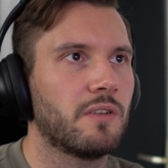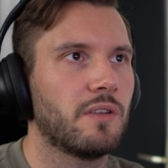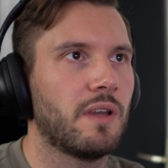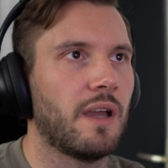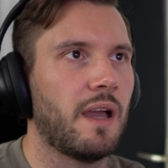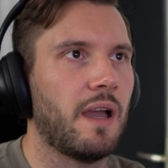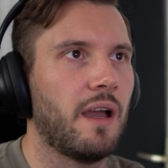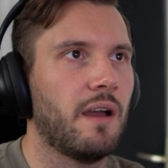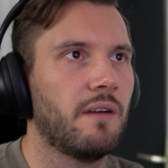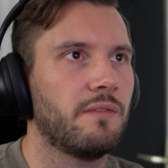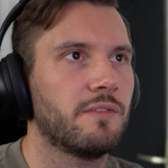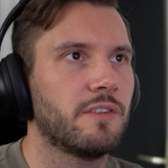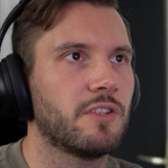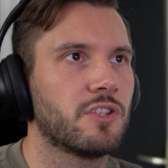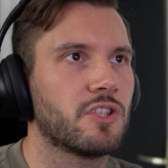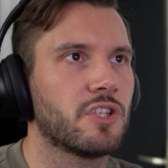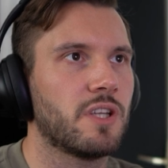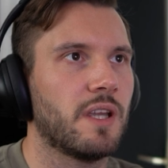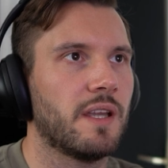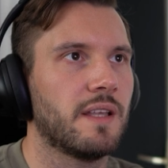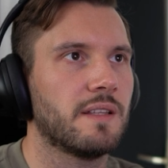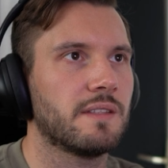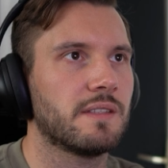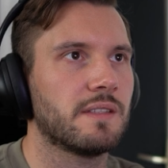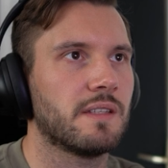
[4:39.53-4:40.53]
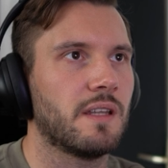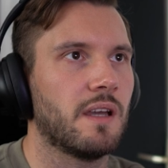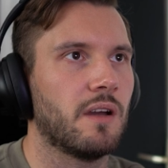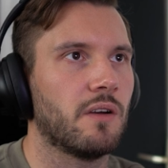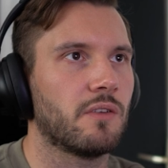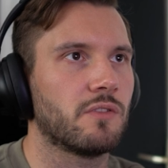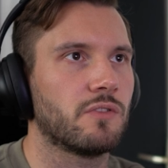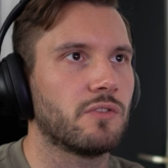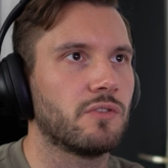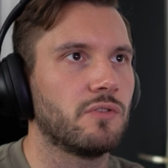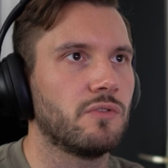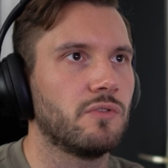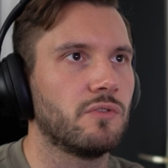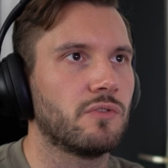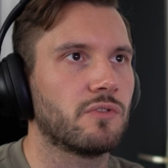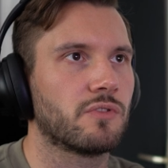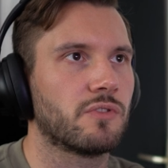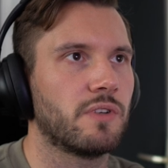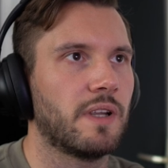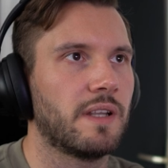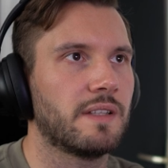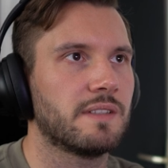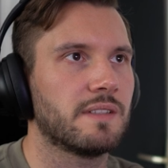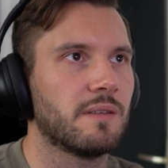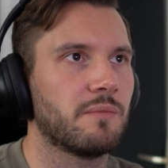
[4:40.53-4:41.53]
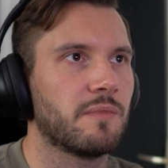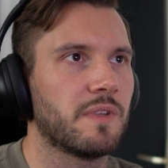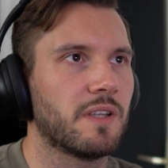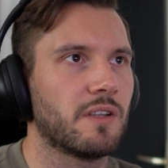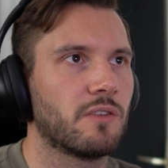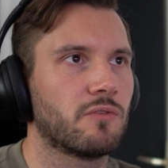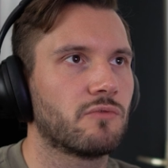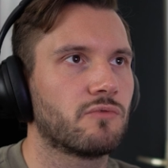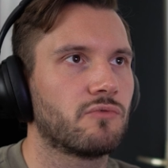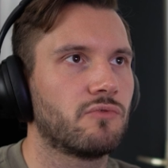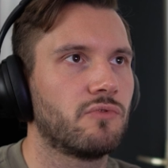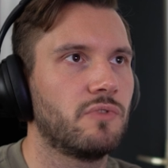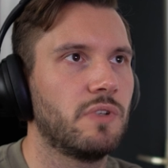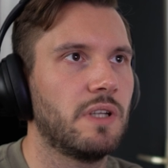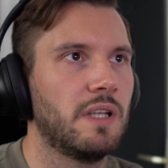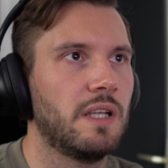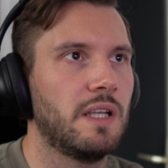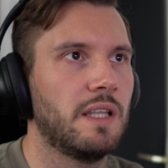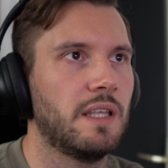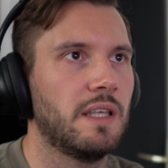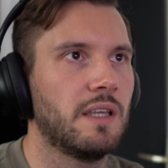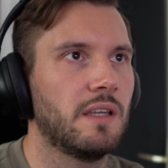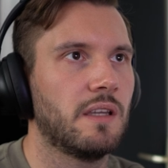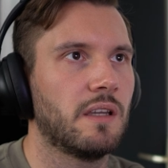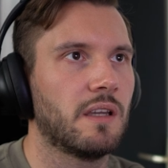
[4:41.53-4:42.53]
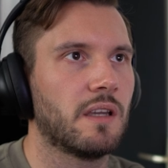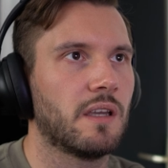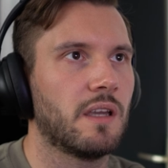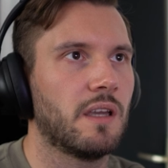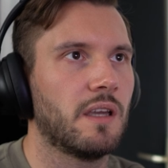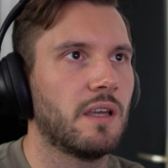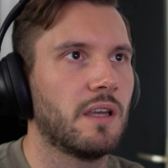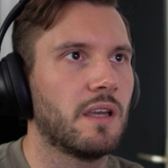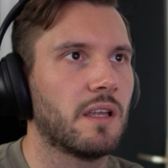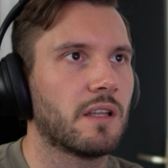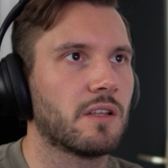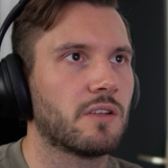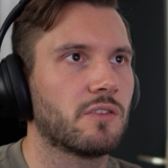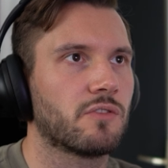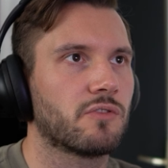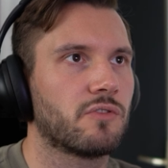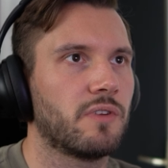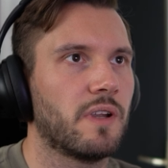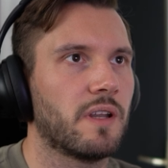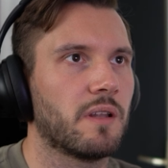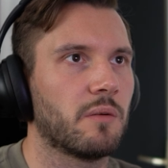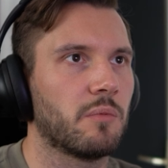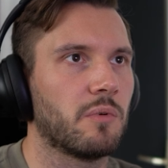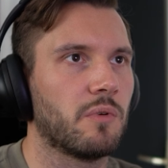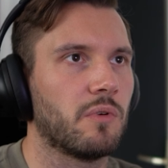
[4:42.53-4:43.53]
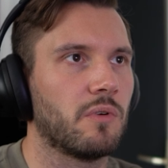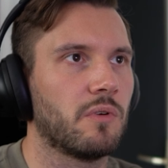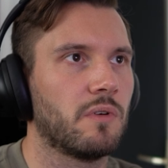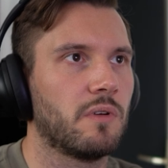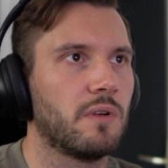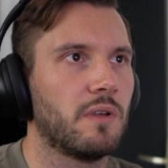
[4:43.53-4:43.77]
You have the chance now to create something really incredible.